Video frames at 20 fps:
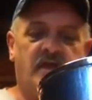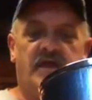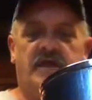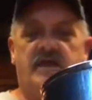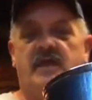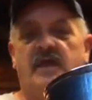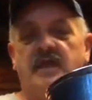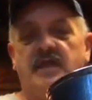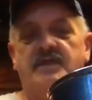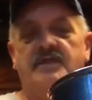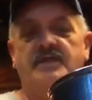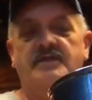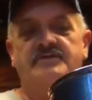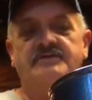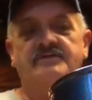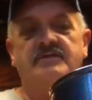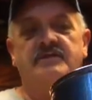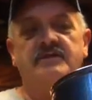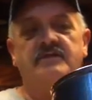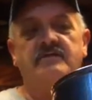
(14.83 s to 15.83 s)
And
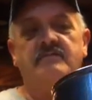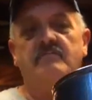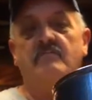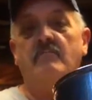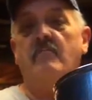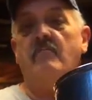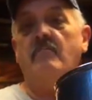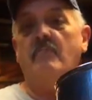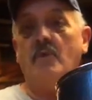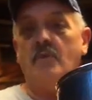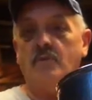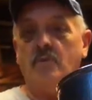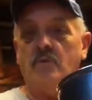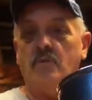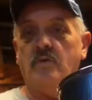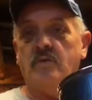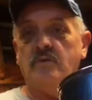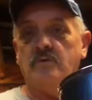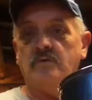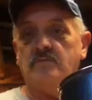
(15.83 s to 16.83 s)
it's in motor
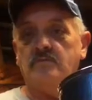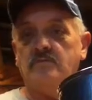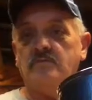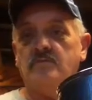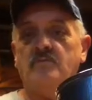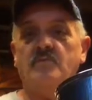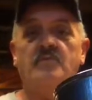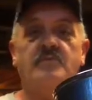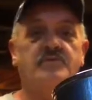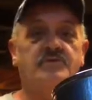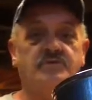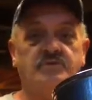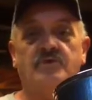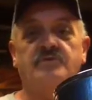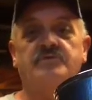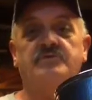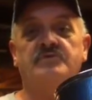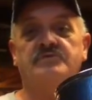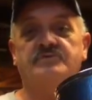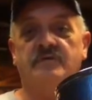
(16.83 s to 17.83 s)
oil with
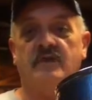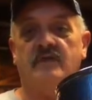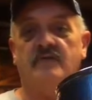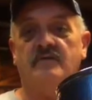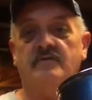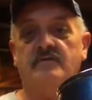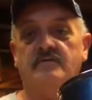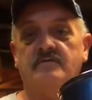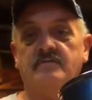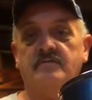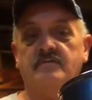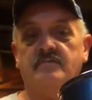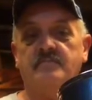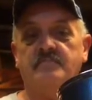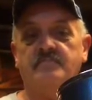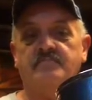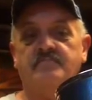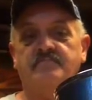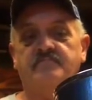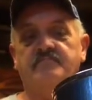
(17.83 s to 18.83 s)
chartreuse tails.
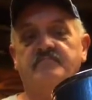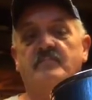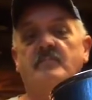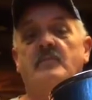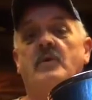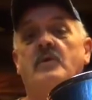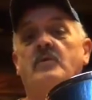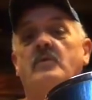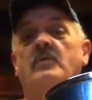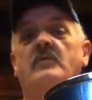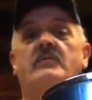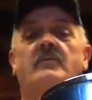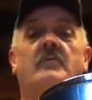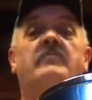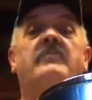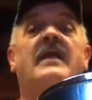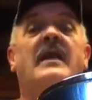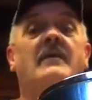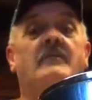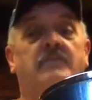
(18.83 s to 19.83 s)
Motor oil with
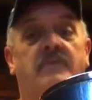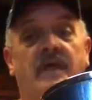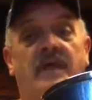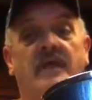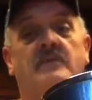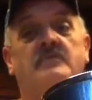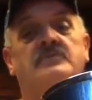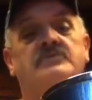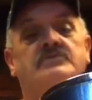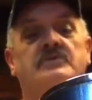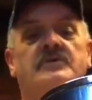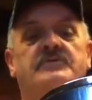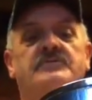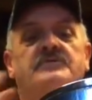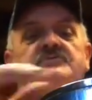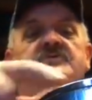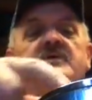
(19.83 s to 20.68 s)
black flake with chartreuse